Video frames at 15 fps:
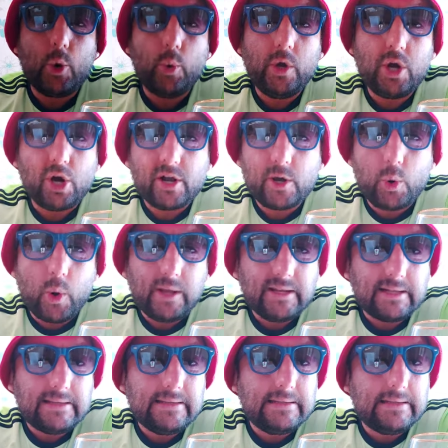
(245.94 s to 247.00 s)
We got quite
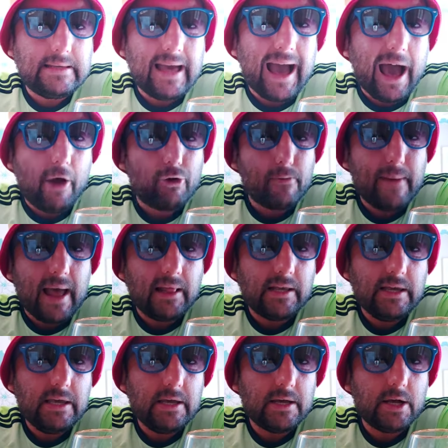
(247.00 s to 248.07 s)
a
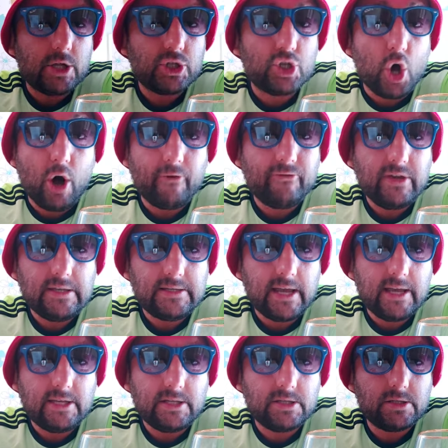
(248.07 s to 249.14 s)
caramelly toffee
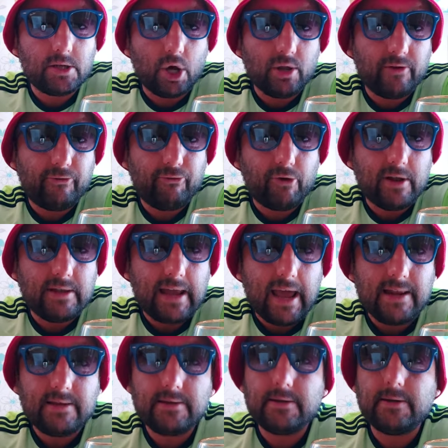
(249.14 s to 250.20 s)
taste on the front
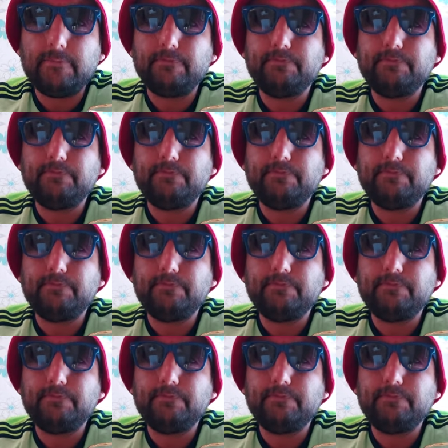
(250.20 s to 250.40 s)
end.